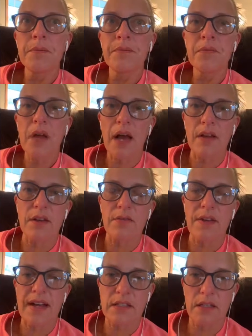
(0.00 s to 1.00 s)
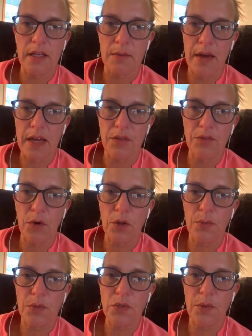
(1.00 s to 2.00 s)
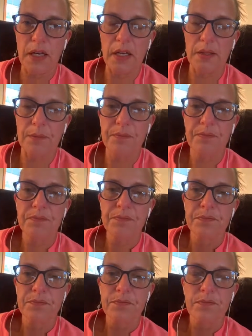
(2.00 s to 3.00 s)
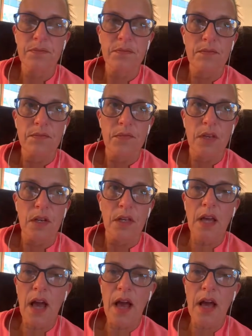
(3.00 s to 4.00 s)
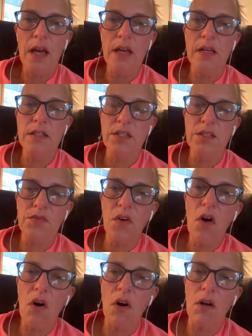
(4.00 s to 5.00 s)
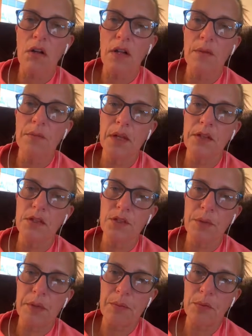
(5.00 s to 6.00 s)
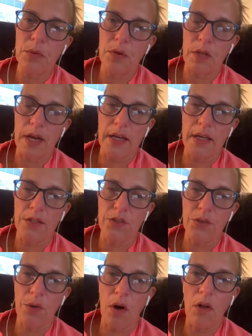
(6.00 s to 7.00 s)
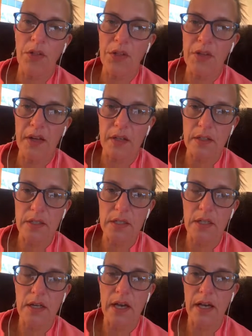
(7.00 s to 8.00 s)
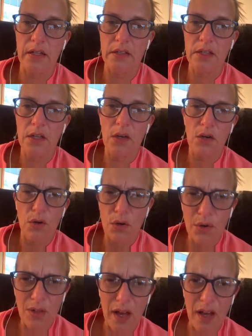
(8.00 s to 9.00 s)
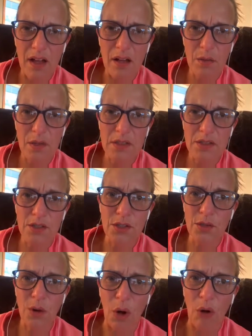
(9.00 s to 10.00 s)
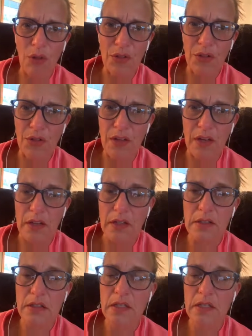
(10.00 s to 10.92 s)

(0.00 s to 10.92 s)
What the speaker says: I vacillate back and forth between, yay, it's fall, I'm not in the swimming pool, I can do all the things. And who the hell wants to do all the things?